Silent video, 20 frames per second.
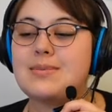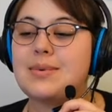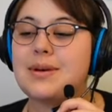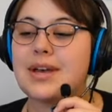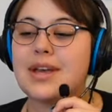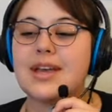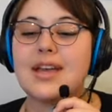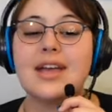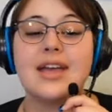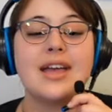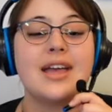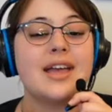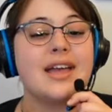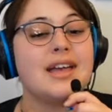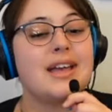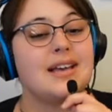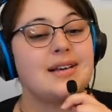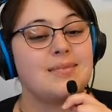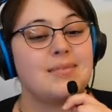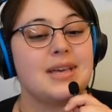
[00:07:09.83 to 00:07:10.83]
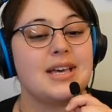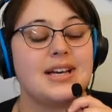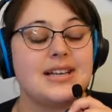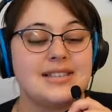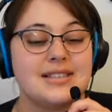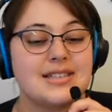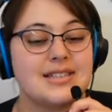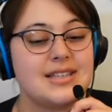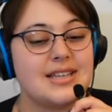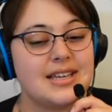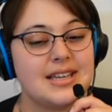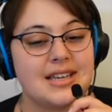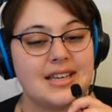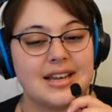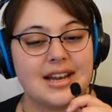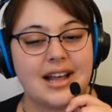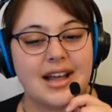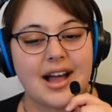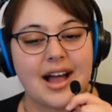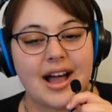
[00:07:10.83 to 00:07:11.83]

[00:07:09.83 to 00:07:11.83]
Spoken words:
But because it did,